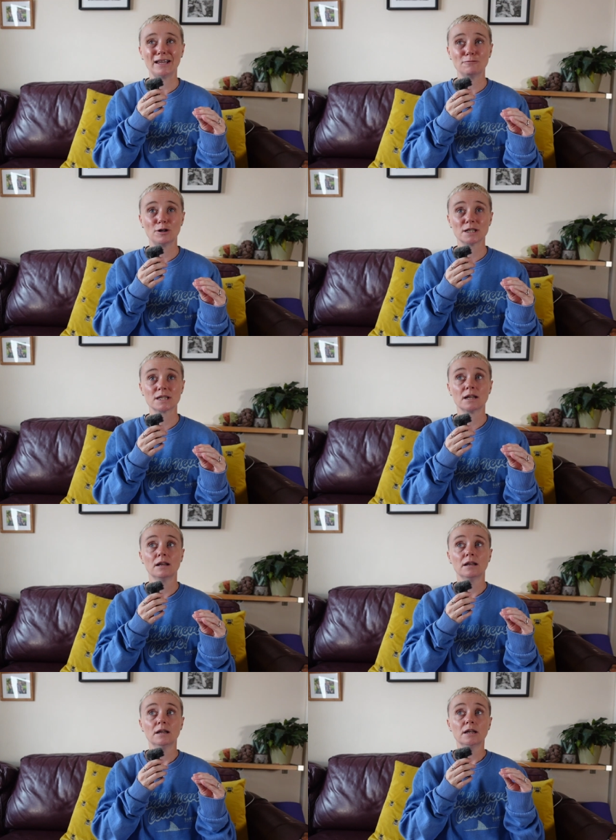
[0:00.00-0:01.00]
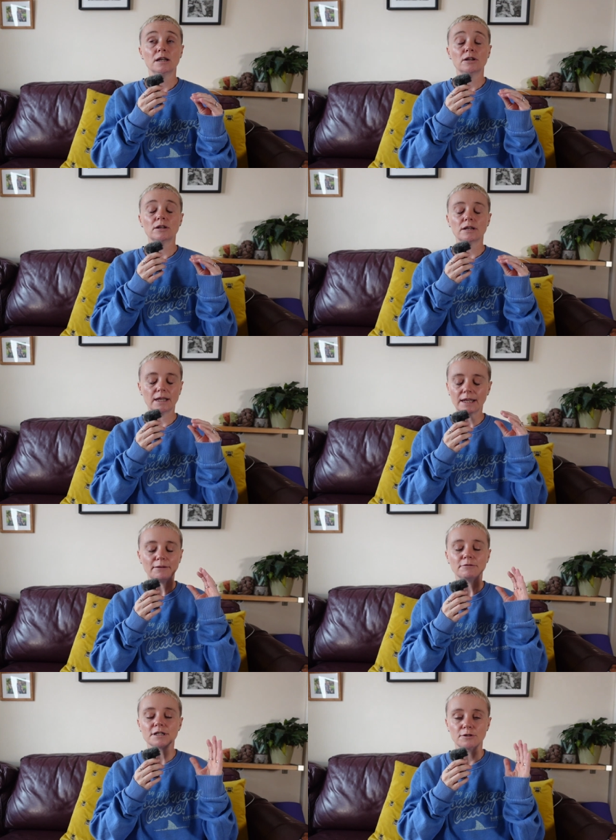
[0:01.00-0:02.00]
It
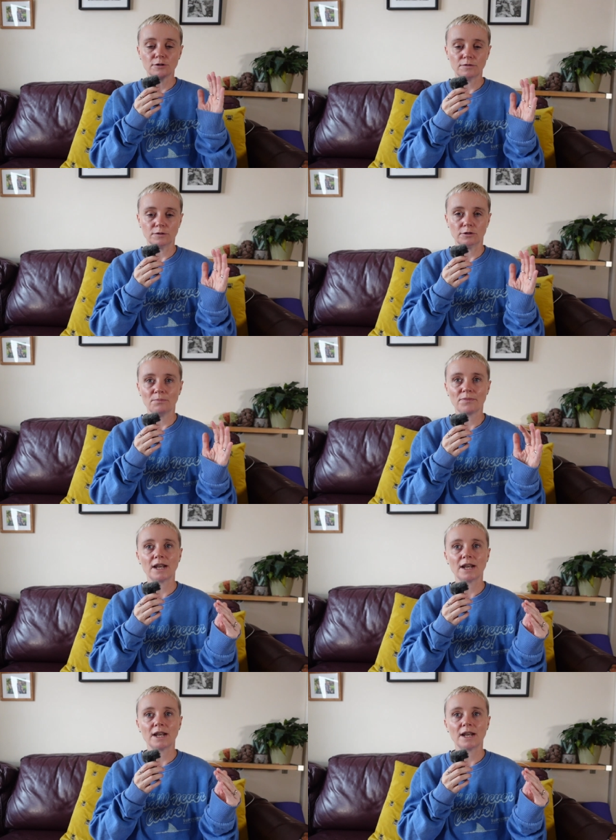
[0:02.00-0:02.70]
was awful.